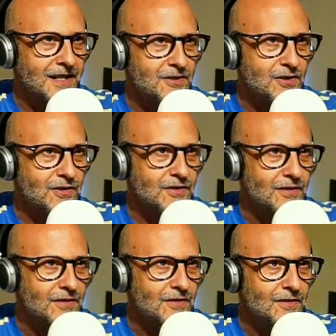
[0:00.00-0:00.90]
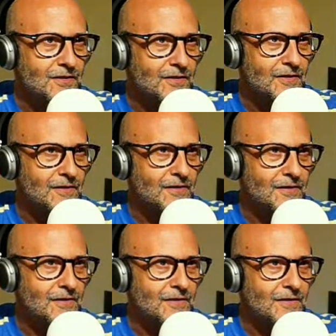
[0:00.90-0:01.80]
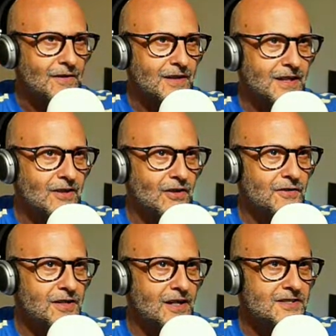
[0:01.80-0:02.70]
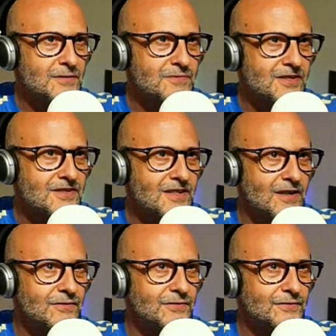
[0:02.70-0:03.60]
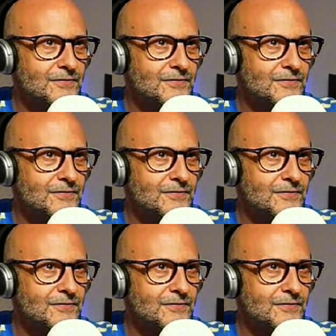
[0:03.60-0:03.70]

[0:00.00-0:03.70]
you can click on the items itself.